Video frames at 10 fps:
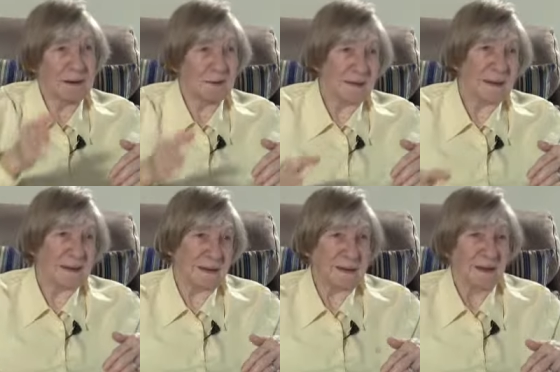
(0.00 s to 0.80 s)
there and
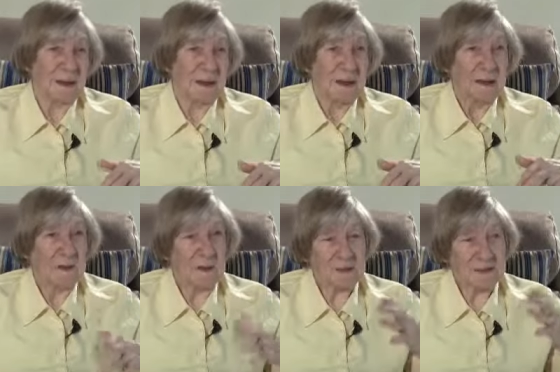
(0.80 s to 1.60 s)
then.
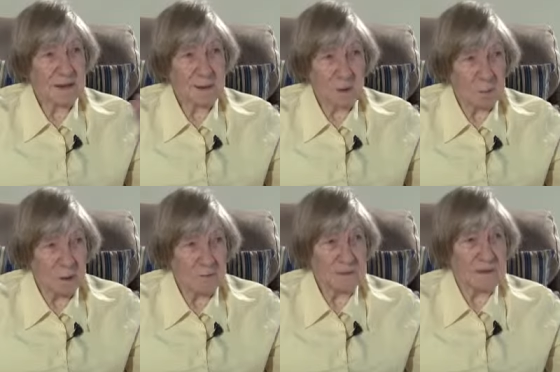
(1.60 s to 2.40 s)
You do the same with
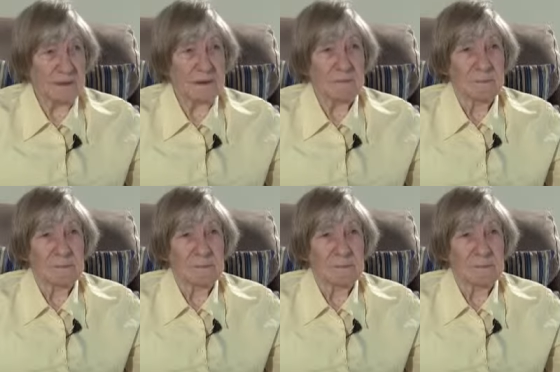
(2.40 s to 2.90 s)
prophecy.